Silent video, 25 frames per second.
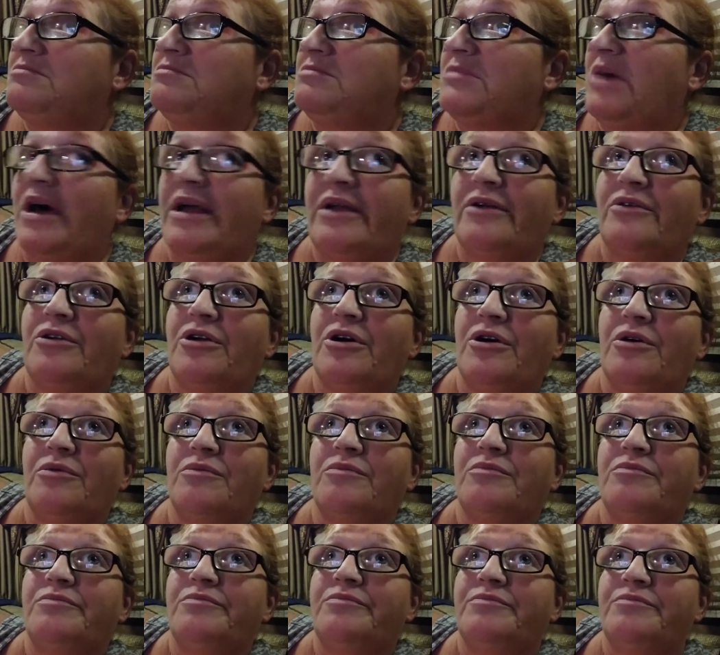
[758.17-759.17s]
I don't know.
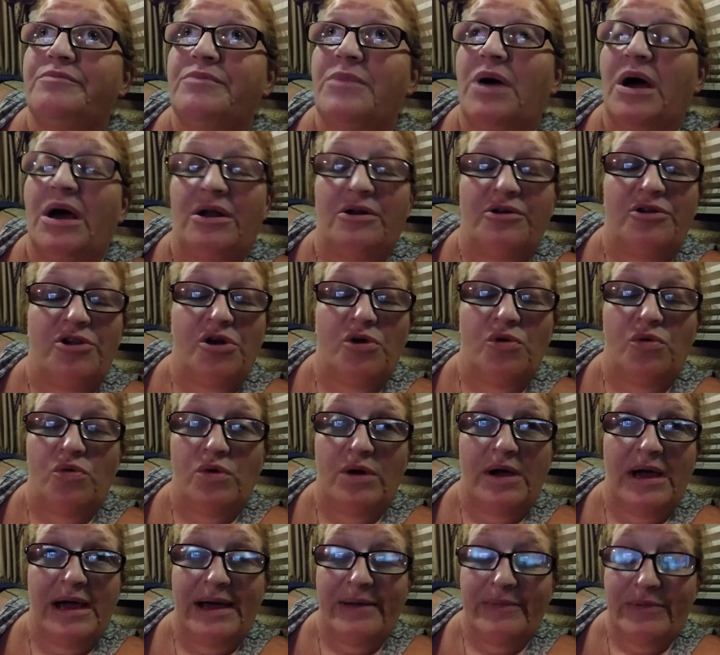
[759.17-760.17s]
I don't know what
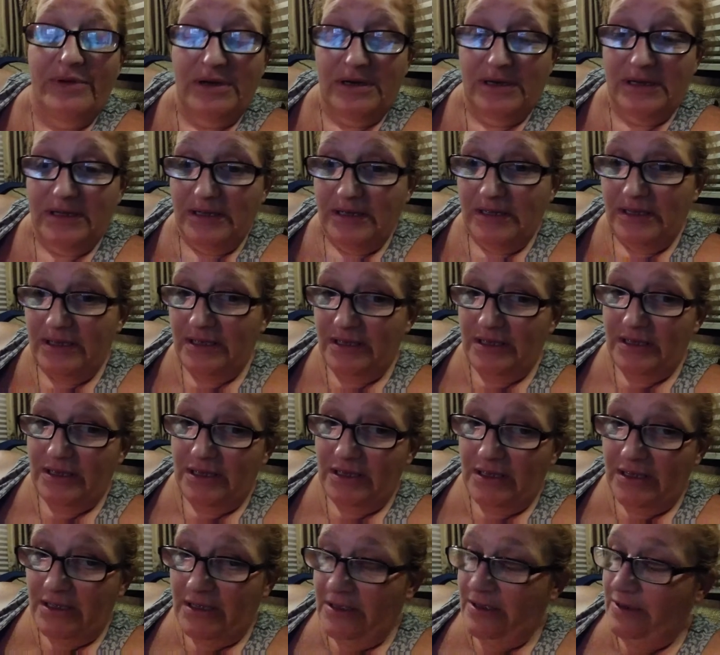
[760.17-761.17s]
happened,
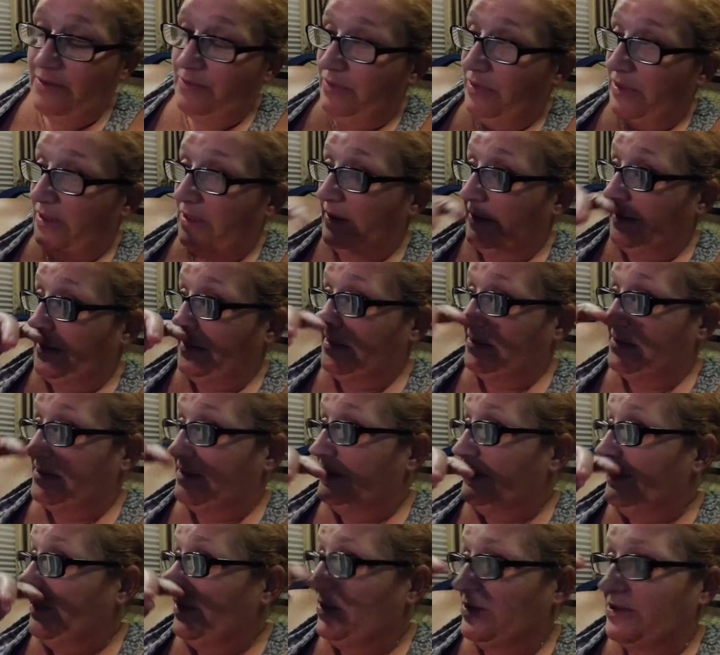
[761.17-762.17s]
because the
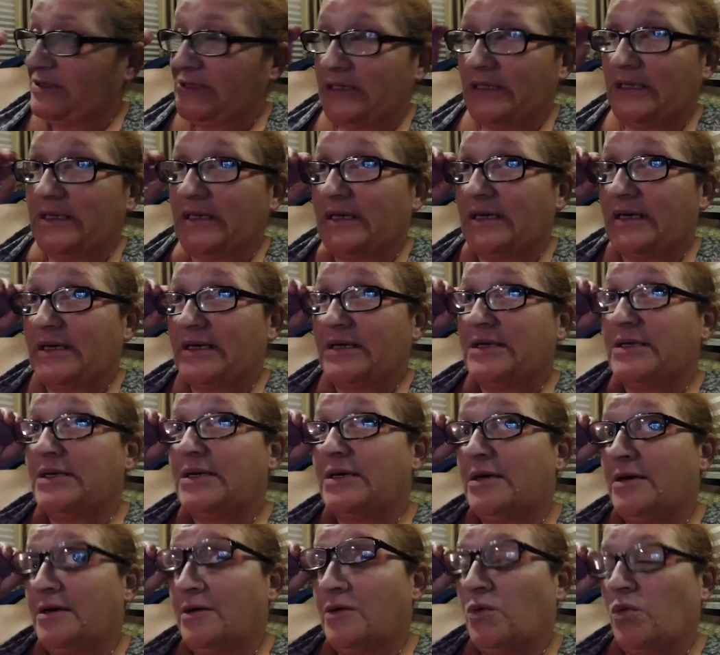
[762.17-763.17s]
person that
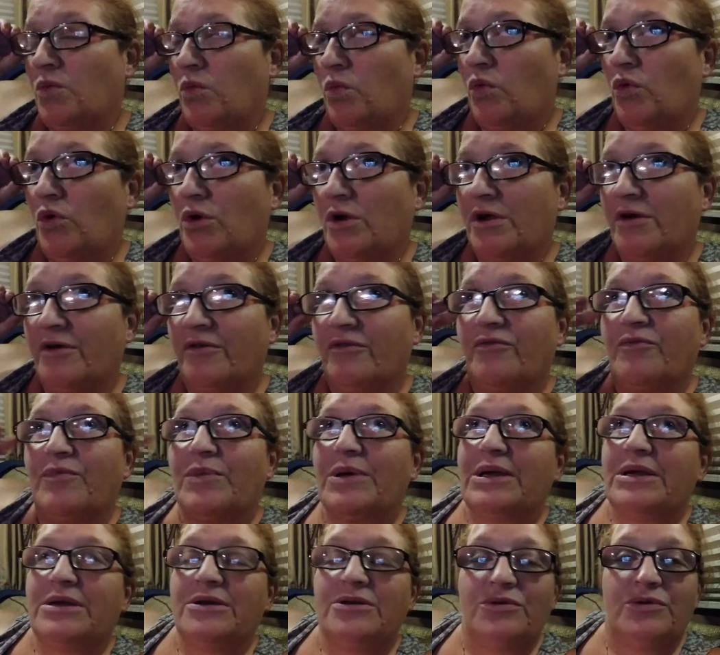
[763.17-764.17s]
would have
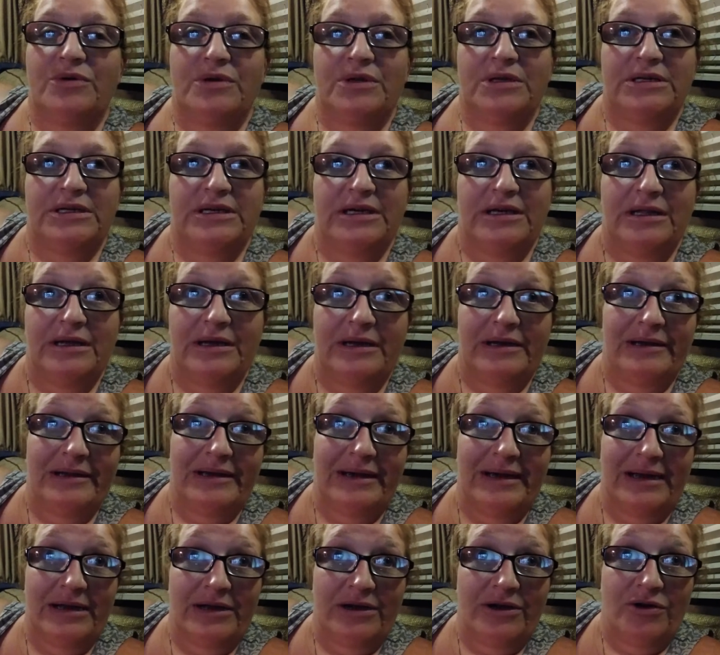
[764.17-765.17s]
been doing the telling
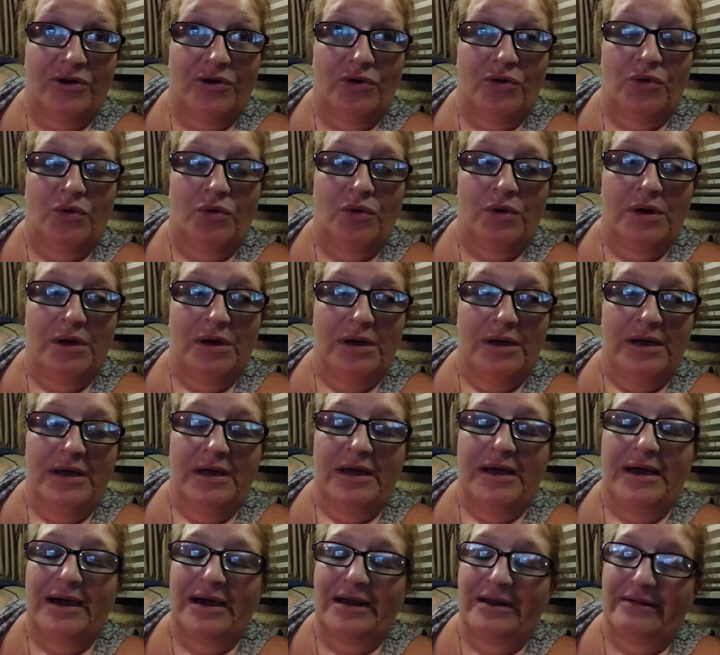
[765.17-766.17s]
had to go
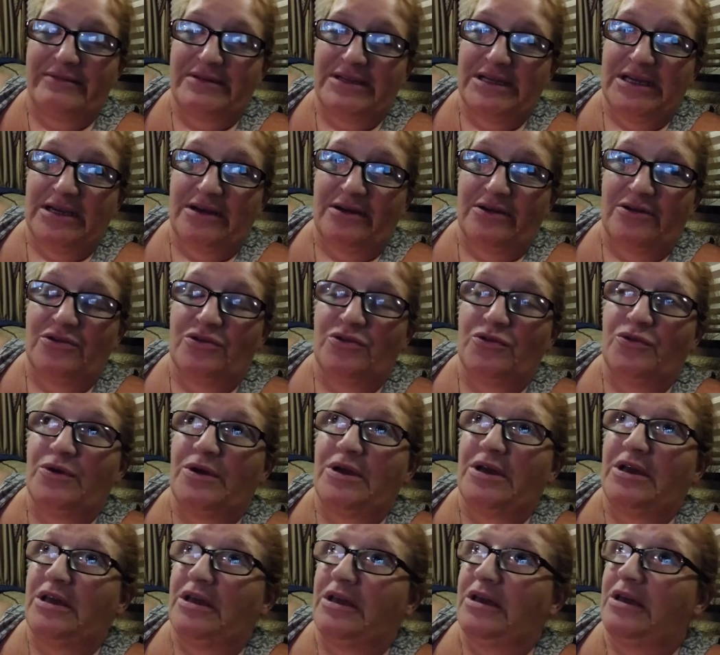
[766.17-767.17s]
out of town to
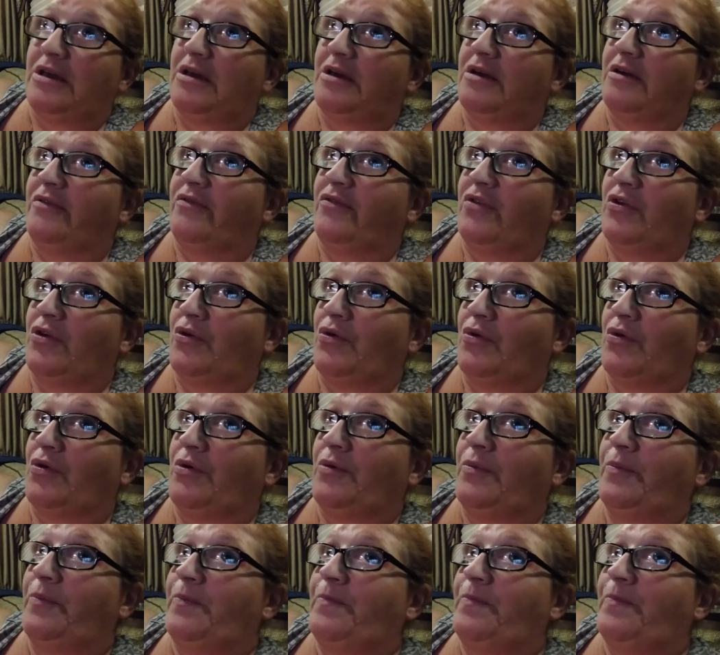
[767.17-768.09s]
a funeral.